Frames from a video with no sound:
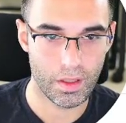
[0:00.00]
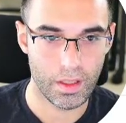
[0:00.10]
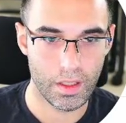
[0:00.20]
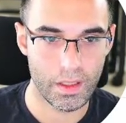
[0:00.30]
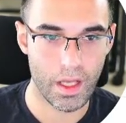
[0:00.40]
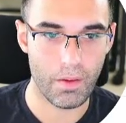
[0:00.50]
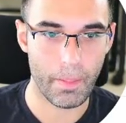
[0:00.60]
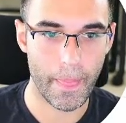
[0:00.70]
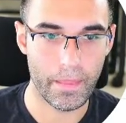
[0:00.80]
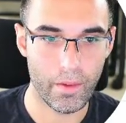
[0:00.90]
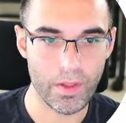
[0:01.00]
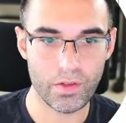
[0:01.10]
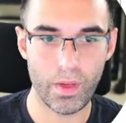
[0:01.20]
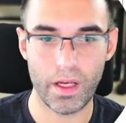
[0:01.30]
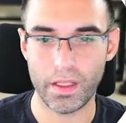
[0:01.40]
Now, the
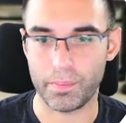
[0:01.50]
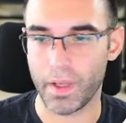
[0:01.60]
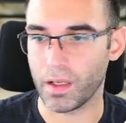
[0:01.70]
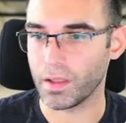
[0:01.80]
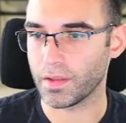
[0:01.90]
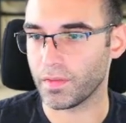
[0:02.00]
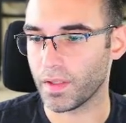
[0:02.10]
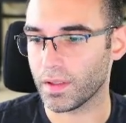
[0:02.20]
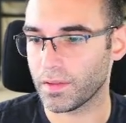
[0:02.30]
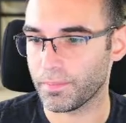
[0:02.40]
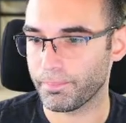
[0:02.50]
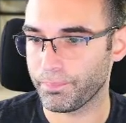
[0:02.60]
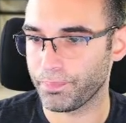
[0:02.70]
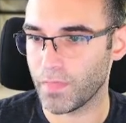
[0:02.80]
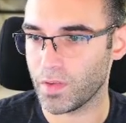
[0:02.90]
reason why I like parallax effects
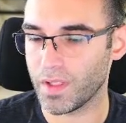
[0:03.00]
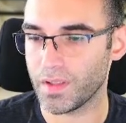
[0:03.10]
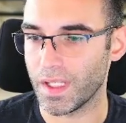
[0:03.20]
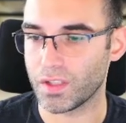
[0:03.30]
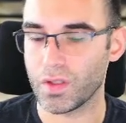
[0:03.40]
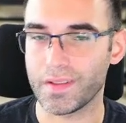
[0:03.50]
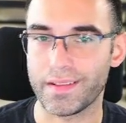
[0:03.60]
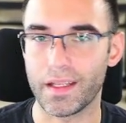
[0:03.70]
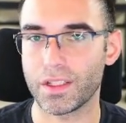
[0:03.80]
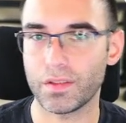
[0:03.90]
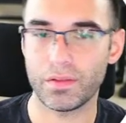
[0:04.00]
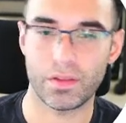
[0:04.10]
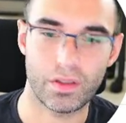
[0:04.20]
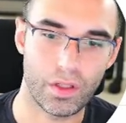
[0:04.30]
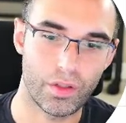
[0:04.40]
is because it draws attention.
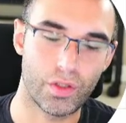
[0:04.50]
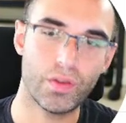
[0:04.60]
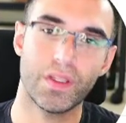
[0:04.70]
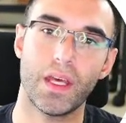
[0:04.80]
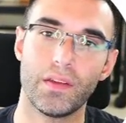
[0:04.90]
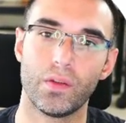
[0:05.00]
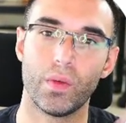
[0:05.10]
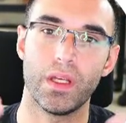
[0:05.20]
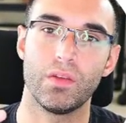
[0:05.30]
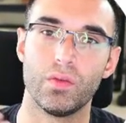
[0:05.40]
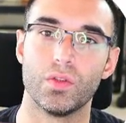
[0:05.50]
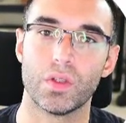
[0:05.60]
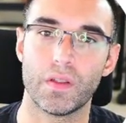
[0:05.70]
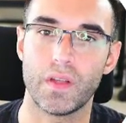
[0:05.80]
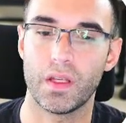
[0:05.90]
You know, use it as a way to
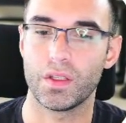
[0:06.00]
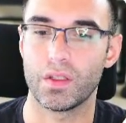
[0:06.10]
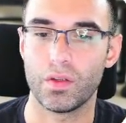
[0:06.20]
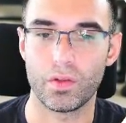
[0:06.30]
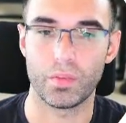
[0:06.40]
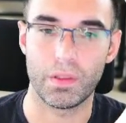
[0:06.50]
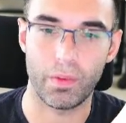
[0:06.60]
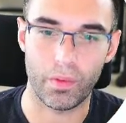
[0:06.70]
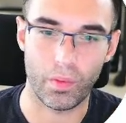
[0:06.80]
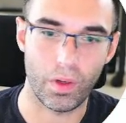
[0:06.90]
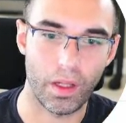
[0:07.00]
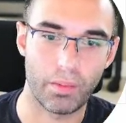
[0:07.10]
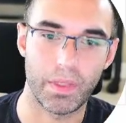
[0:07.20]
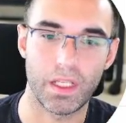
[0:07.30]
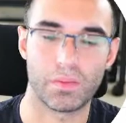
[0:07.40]
draw attention to people who are on the
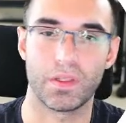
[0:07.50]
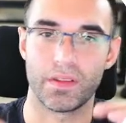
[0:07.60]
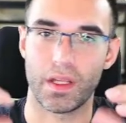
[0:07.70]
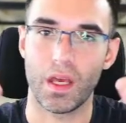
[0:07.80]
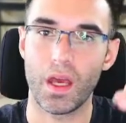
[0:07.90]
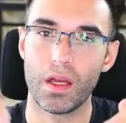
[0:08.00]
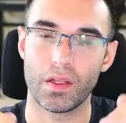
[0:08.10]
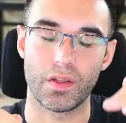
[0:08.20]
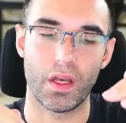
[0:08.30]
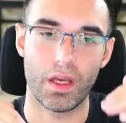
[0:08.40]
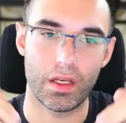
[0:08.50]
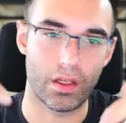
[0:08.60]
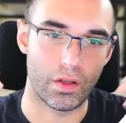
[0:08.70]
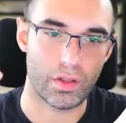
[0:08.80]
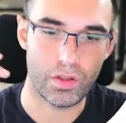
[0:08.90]
page, because you
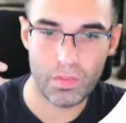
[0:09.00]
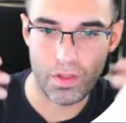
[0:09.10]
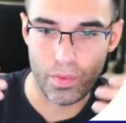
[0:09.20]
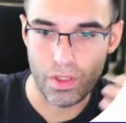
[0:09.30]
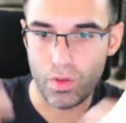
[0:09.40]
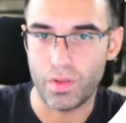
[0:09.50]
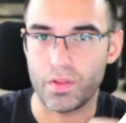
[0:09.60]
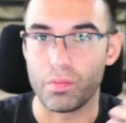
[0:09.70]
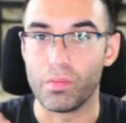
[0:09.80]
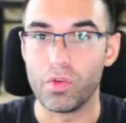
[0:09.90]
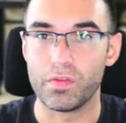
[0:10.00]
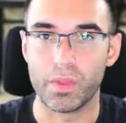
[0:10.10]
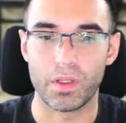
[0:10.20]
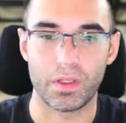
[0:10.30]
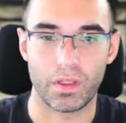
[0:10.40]
know, humans, we notice
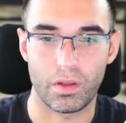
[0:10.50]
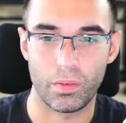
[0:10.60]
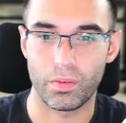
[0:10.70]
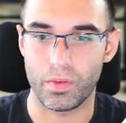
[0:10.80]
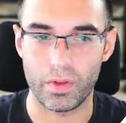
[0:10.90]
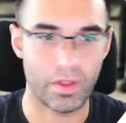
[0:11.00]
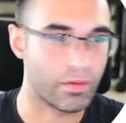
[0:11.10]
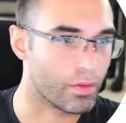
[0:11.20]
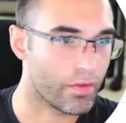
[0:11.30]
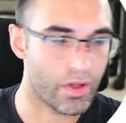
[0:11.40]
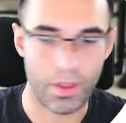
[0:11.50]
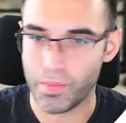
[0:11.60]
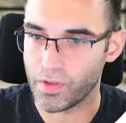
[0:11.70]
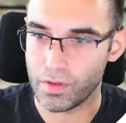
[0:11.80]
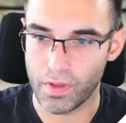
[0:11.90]
movement. You know, we're very
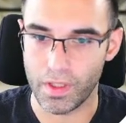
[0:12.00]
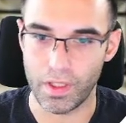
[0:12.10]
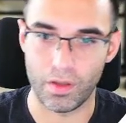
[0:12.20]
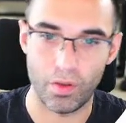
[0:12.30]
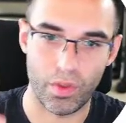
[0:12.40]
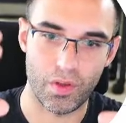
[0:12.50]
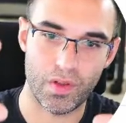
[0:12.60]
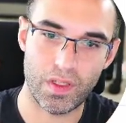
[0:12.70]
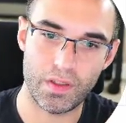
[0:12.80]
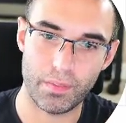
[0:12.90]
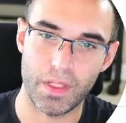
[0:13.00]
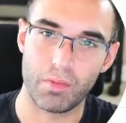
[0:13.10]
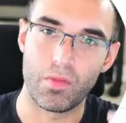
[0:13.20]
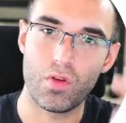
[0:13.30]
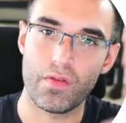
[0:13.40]
observant, and when you see
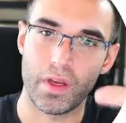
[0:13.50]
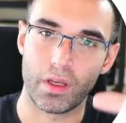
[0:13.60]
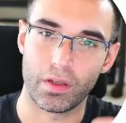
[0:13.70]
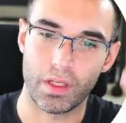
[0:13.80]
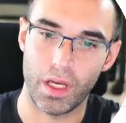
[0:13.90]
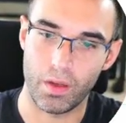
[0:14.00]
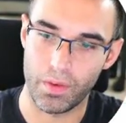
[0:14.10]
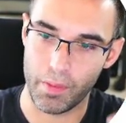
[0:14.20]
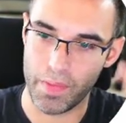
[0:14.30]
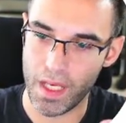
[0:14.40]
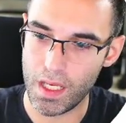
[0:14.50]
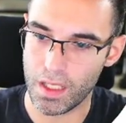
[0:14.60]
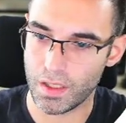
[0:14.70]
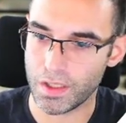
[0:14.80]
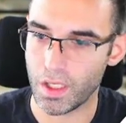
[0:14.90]
something moving kind of with the
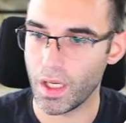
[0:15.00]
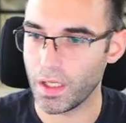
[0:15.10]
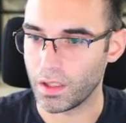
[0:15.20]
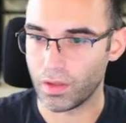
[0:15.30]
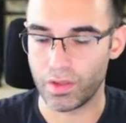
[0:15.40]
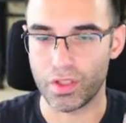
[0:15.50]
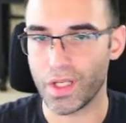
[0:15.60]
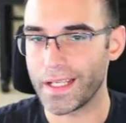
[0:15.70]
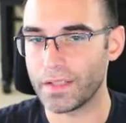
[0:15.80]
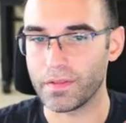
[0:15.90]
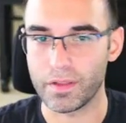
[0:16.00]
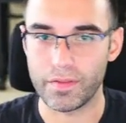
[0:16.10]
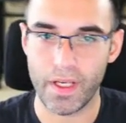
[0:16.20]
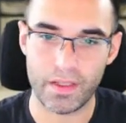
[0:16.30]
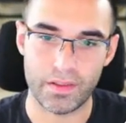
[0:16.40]
page, you know, you can try different
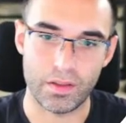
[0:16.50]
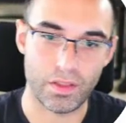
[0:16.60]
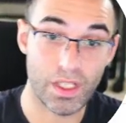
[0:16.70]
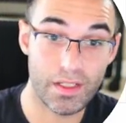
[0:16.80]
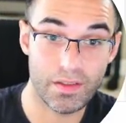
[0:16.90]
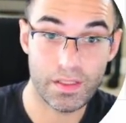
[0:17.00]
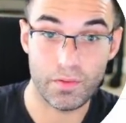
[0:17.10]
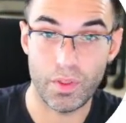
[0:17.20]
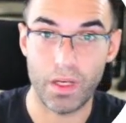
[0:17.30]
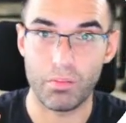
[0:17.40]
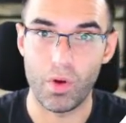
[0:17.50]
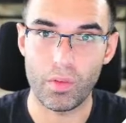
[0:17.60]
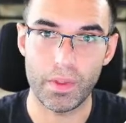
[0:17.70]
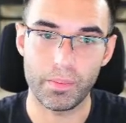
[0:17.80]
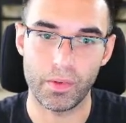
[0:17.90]
effects and try and see if you get more
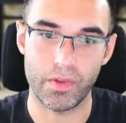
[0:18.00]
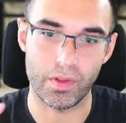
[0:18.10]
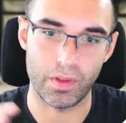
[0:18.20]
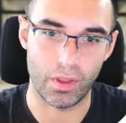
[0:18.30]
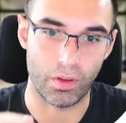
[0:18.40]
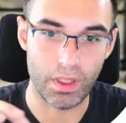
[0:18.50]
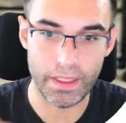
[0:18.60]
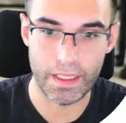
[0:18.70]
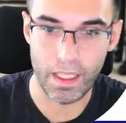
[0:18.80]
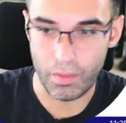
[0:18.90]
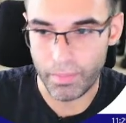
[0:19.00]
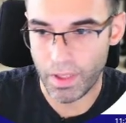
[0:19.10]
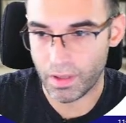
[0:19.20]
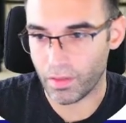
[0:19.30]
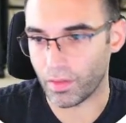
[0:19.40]
people to, you know, click on a
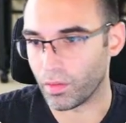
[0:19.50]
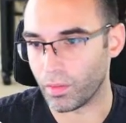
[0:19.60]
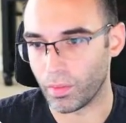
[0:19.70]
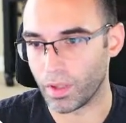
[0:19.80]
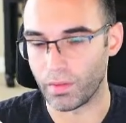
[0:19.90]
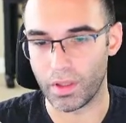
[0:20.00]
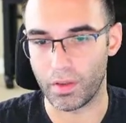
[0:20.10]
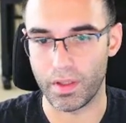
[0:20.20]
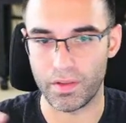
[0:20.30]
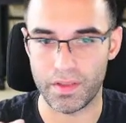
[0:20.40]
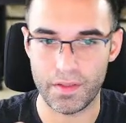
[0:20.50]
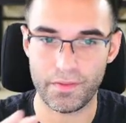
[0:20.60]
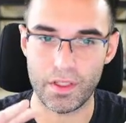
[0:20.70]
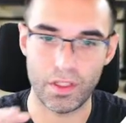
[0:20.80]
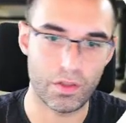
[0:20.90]
button or whatever. You know, there's
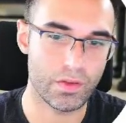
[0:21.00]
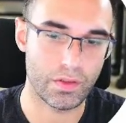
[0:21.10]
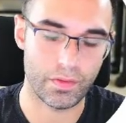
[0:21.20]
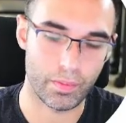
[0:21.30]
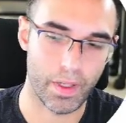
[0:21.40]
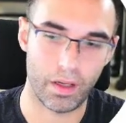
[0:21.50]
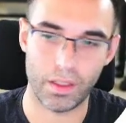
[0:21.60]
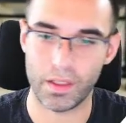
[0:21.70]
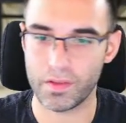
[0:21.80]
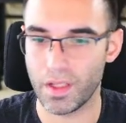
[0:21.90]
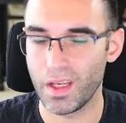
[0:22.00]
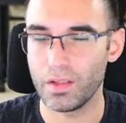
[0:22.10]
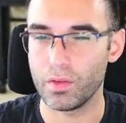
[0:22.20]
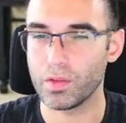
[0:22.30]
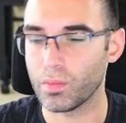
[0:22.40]
different uses for parallax.
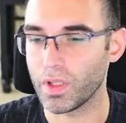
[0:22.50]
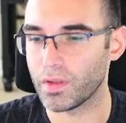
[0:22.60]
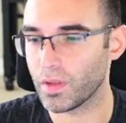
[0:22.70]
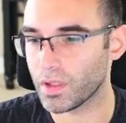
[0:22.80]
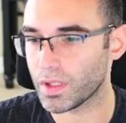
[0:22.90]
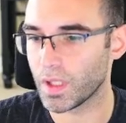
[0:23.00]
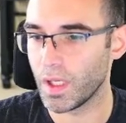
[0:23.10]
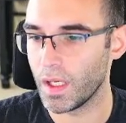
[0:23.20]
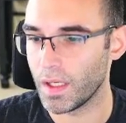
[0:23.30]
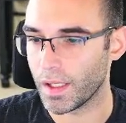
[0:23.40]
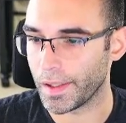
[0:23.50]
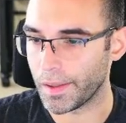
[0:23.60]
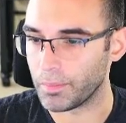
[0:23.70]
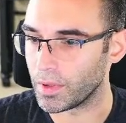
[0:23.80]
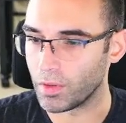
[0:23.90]
Do some research.
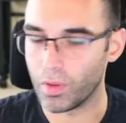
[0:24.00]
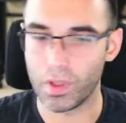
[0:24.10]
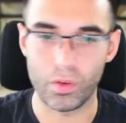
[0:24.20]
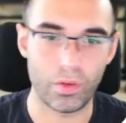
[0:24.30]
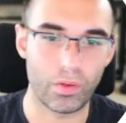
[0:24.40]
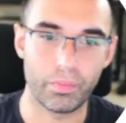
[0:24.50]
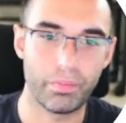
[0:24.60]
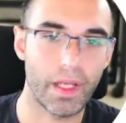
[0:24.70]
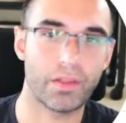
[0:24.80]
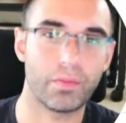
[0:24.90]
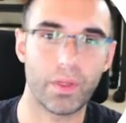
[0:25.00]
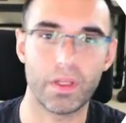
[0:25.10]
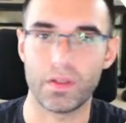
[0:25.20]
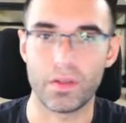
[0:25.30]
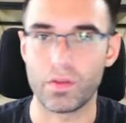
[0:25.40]
You know, go on Google, best
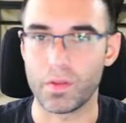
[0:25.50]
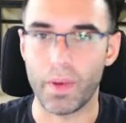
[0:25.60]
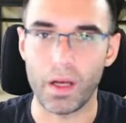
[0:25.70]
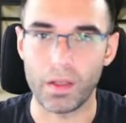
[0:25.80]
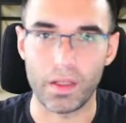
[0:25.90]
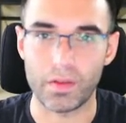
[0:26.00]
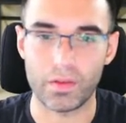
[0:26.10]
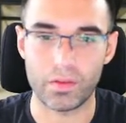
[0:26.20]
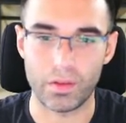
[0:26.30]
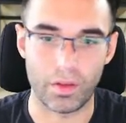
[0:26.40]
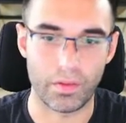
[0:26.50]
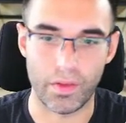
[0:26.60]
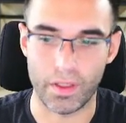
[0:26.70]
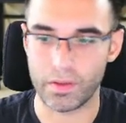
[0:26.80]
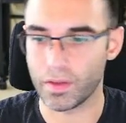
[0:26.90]
ways to use a parallax, you know,
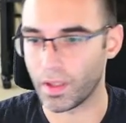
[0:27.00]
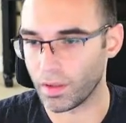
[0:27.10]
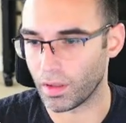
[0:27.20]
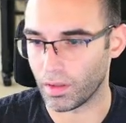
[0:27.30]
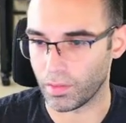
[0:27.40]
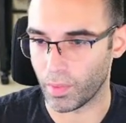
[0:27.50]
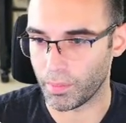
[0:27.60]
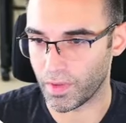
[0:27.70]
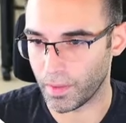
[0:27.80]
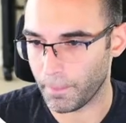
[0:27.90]
effect on this website.